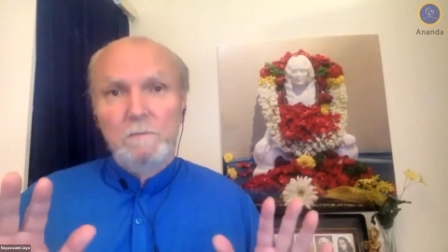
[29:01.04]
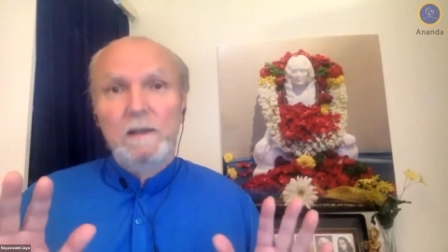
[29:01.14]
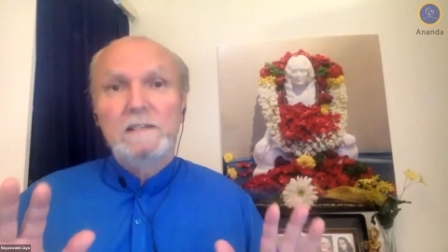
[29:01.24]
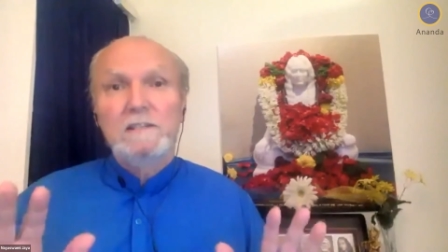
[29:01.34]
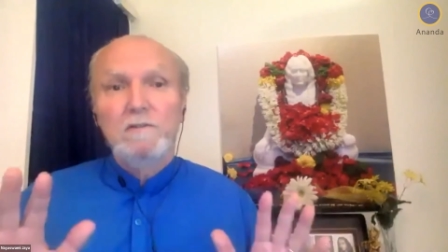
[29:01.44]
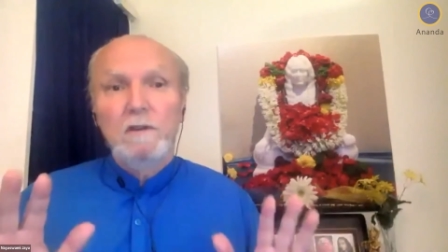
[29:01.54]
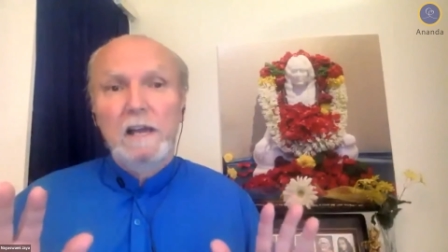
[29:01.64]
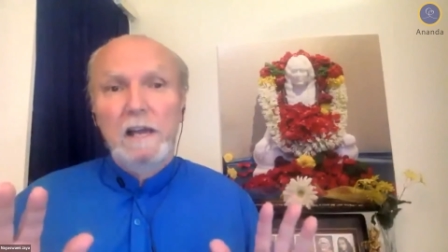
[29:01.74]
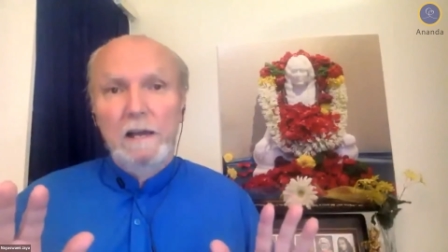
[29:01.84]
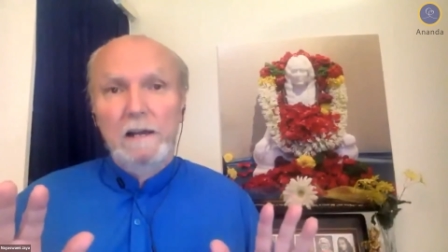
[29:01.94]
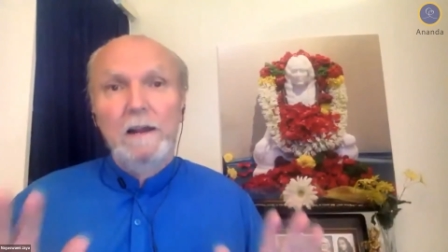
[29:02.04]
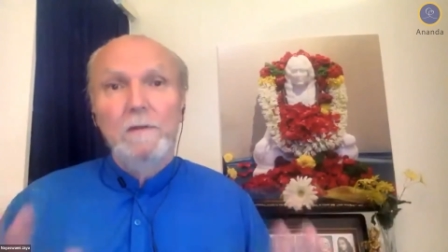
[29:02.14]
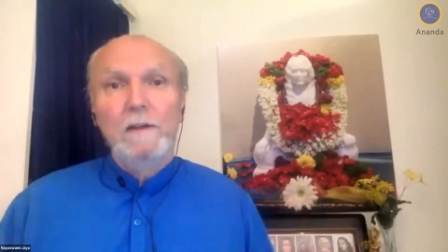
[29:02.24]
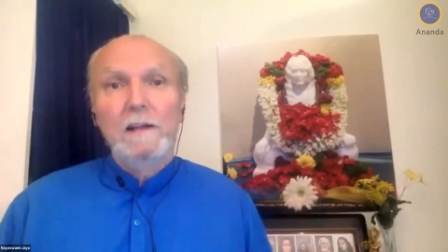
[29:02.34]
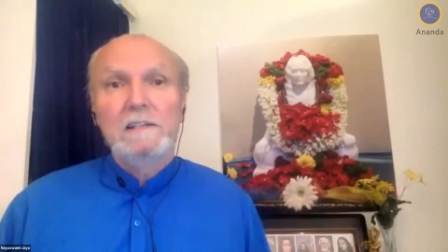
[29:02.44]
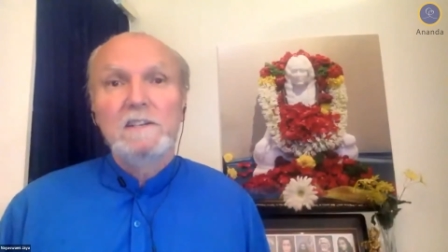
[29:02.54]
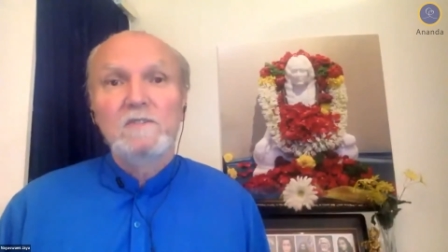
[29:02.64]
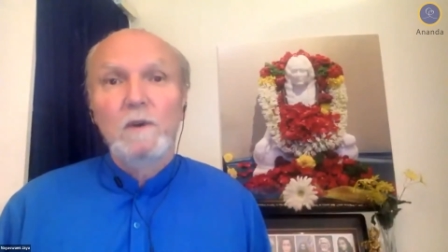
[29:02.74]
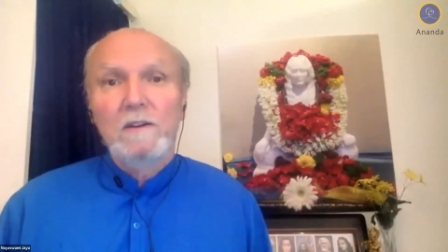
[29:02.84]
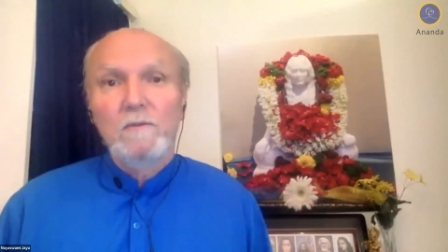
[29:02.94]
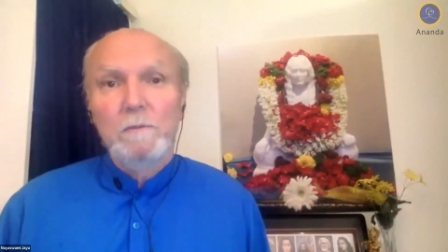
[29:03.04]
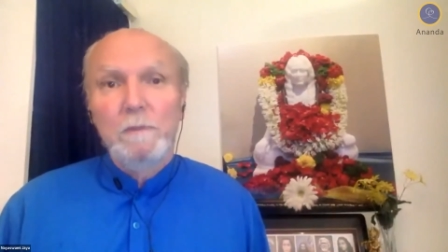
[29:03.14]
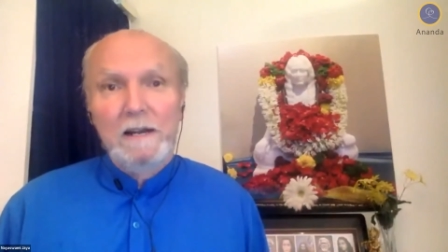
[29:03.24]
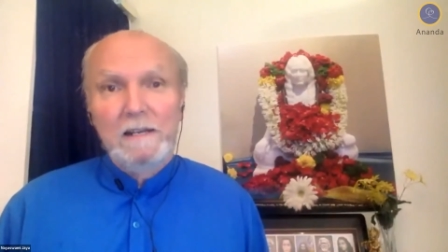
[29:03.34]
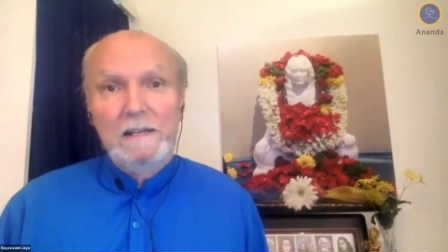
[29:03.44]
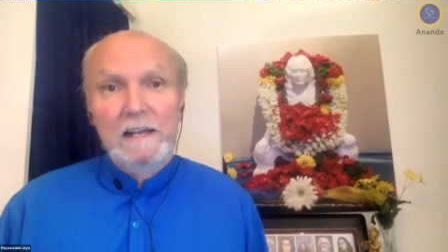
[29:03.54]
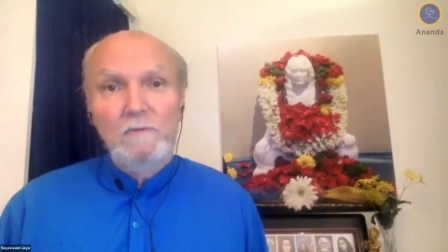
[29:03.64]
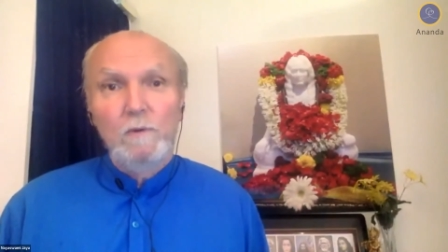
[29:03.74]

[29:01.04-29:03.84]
best you can. And I think this is why we meditate.